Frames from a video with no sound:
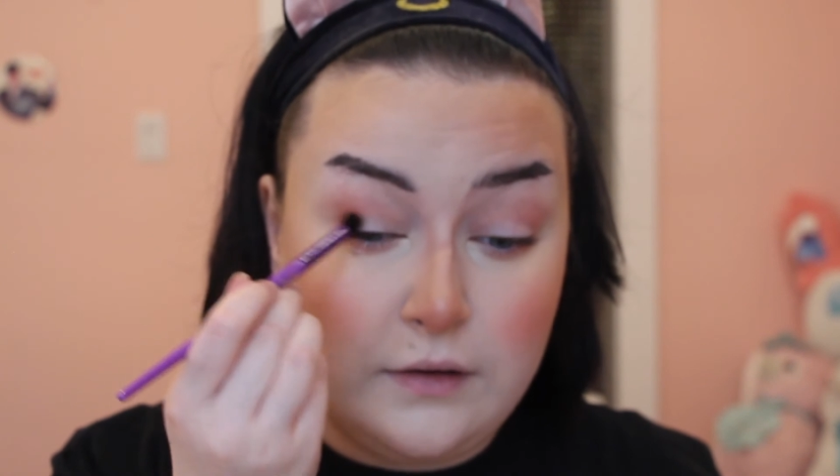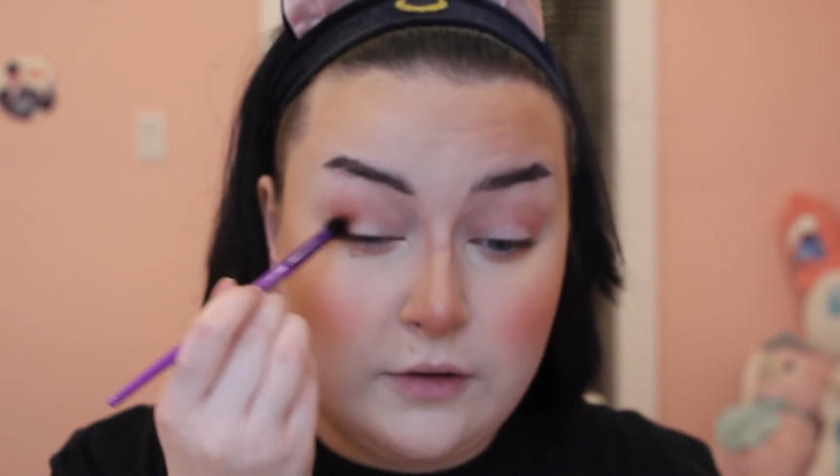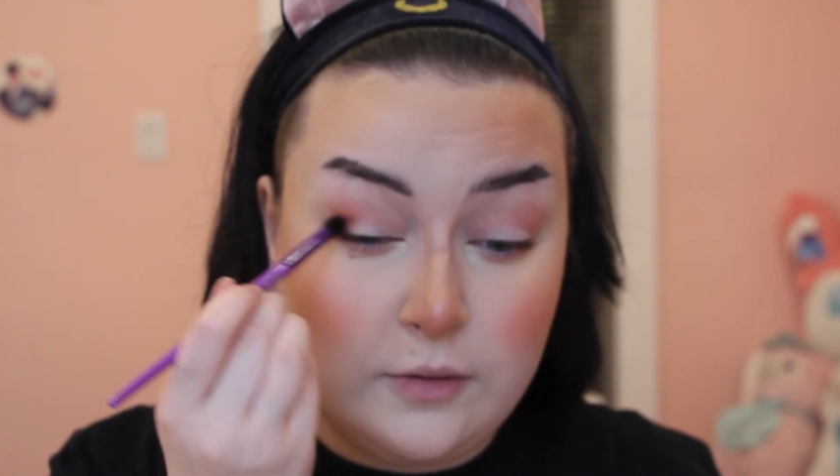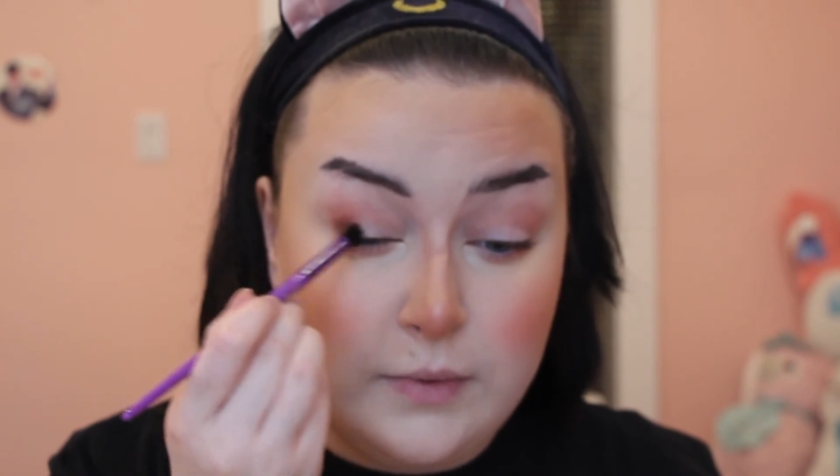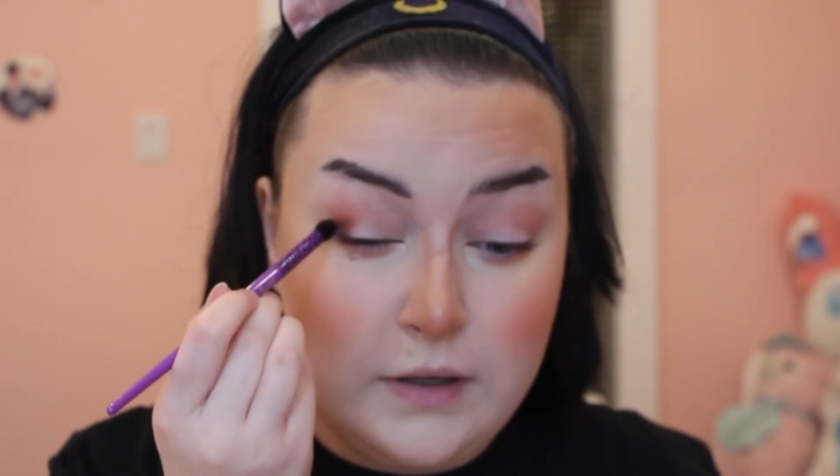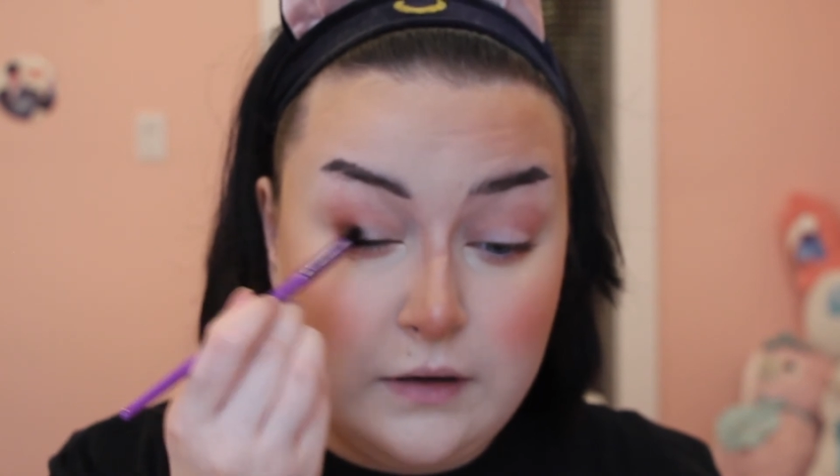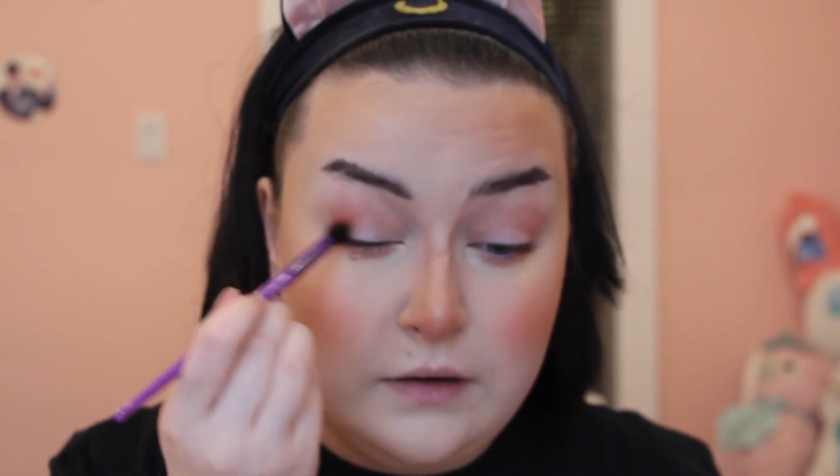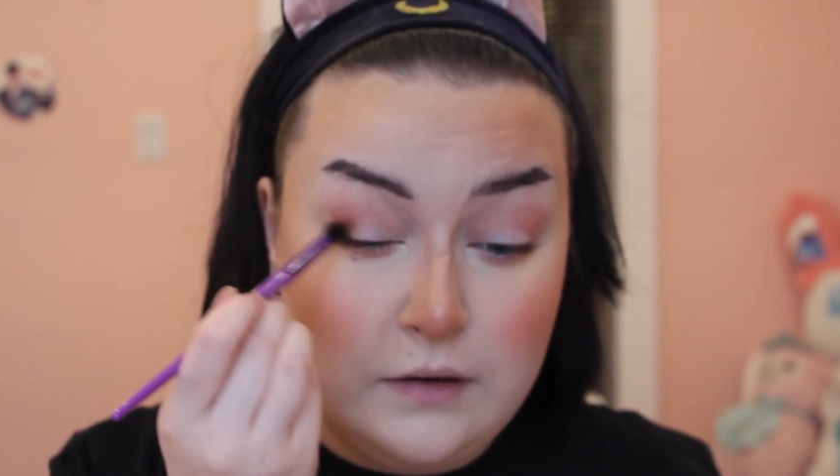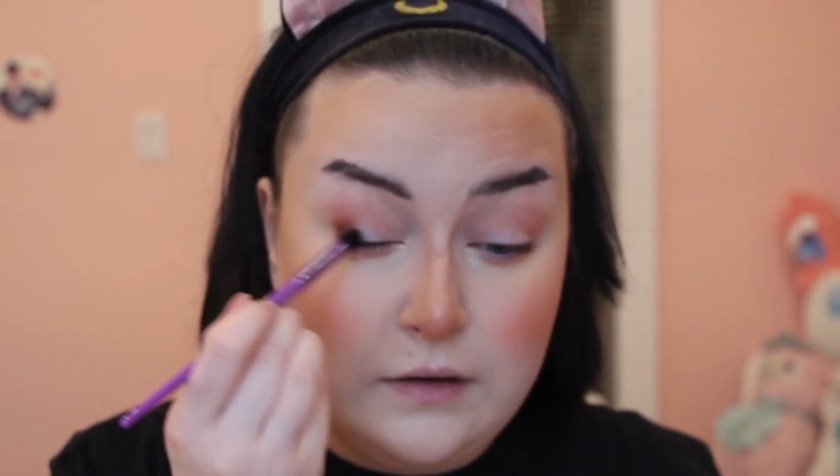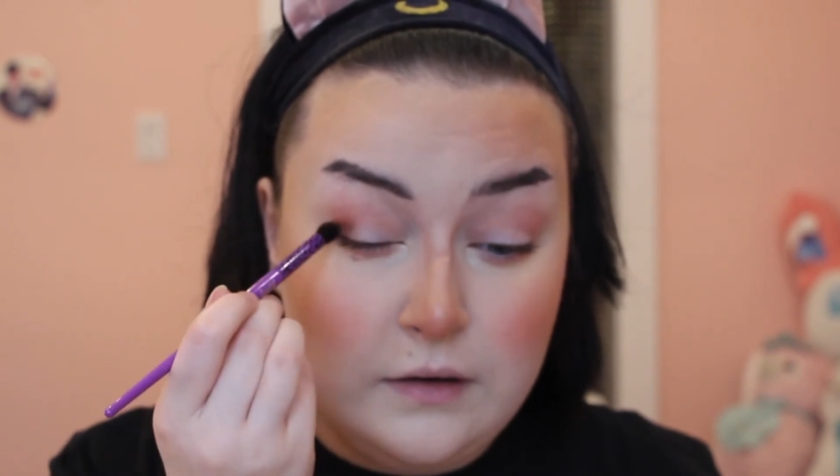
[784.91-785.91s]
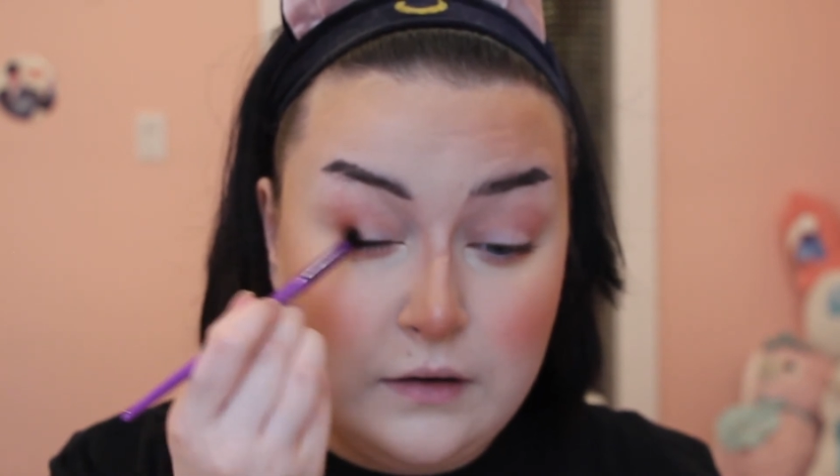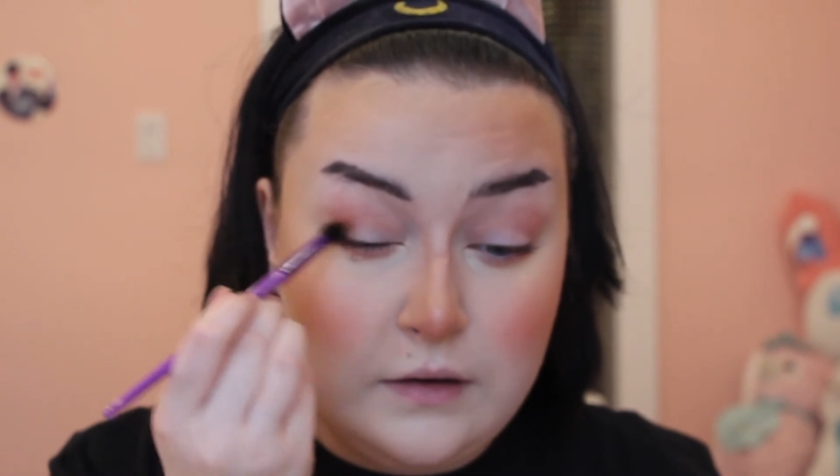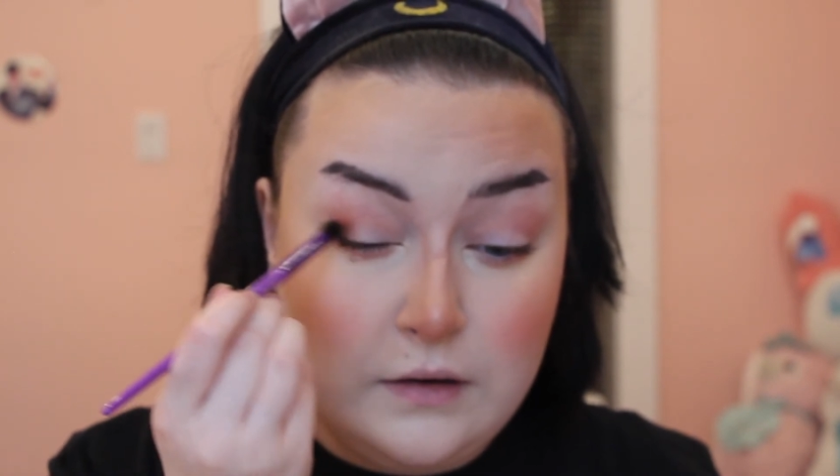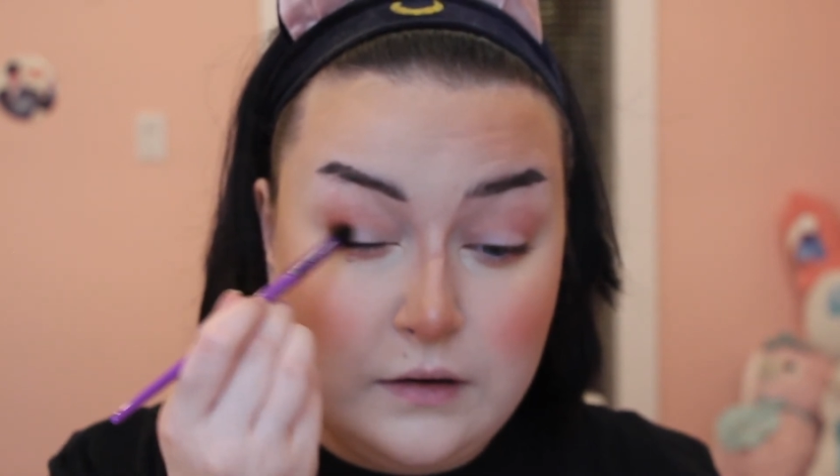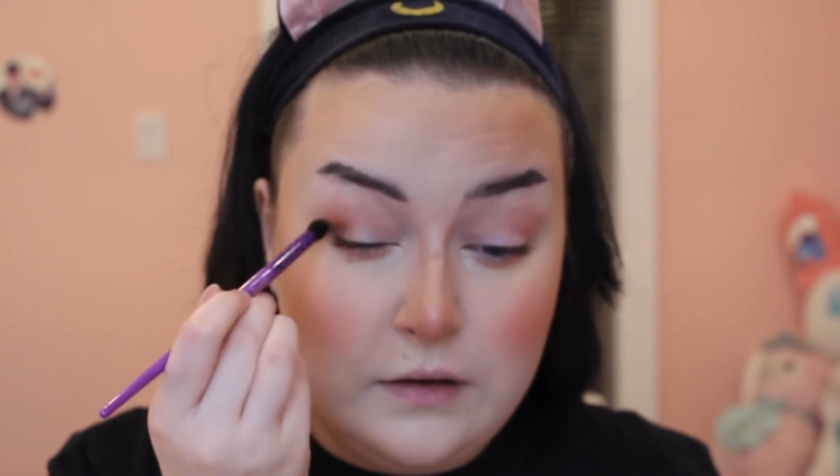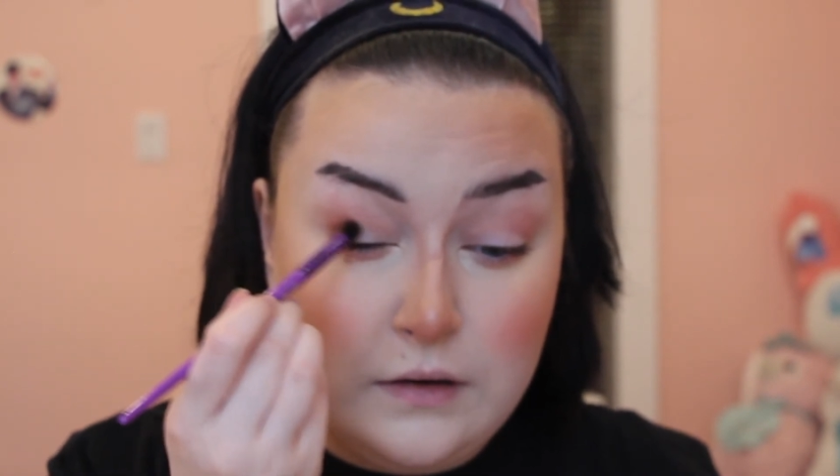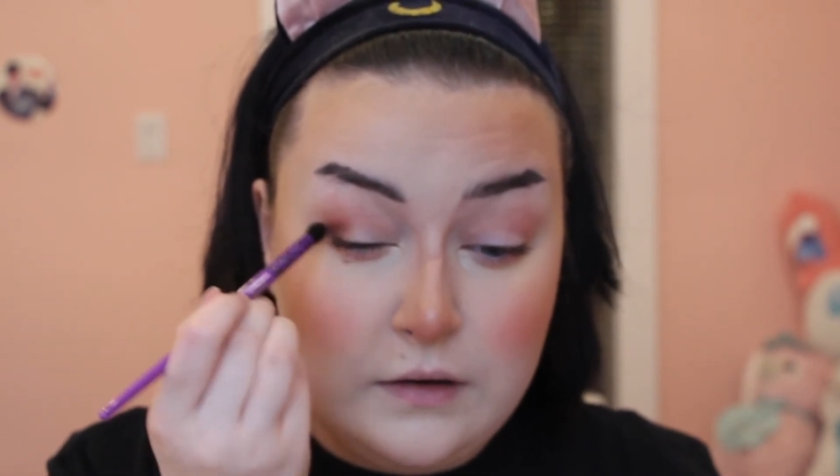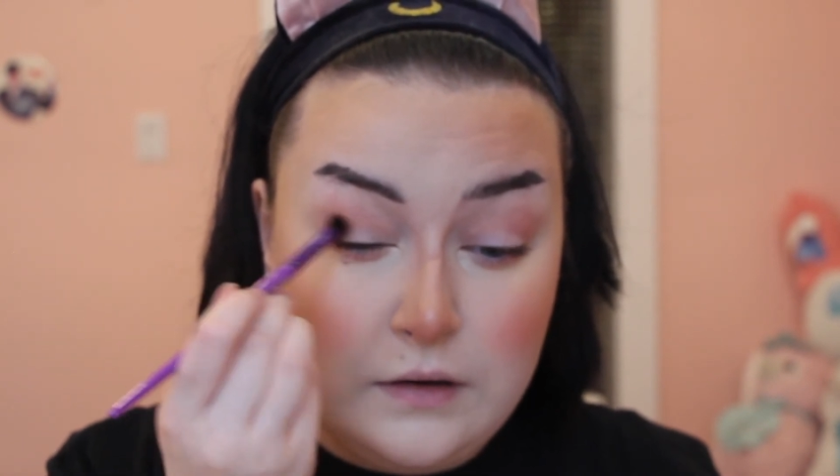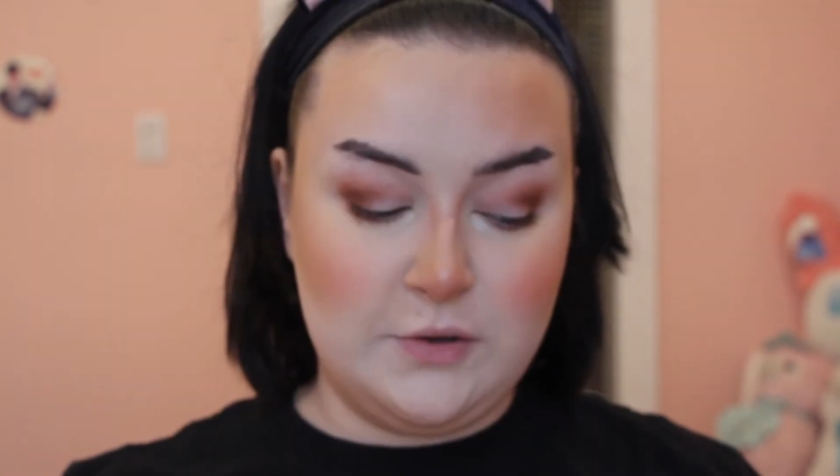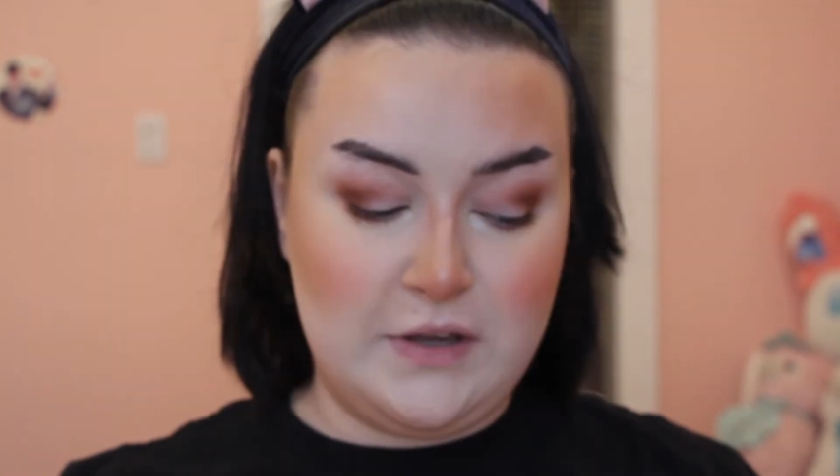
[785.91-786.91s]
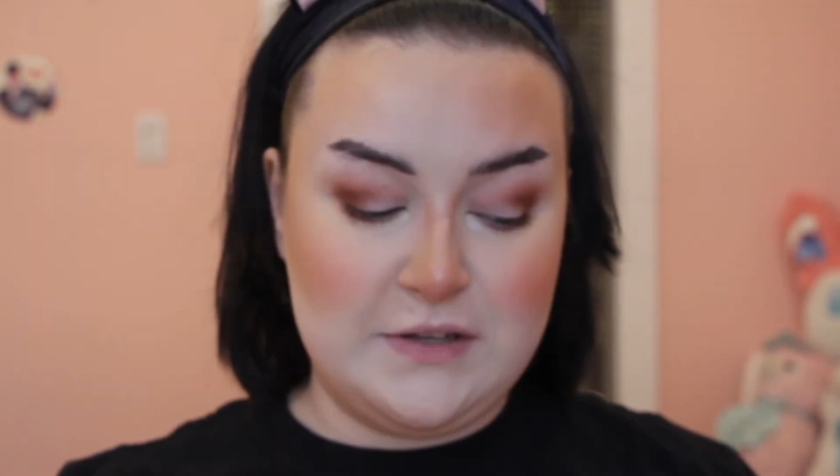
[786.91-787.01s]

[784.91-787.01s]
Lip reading: a little bit. Okay,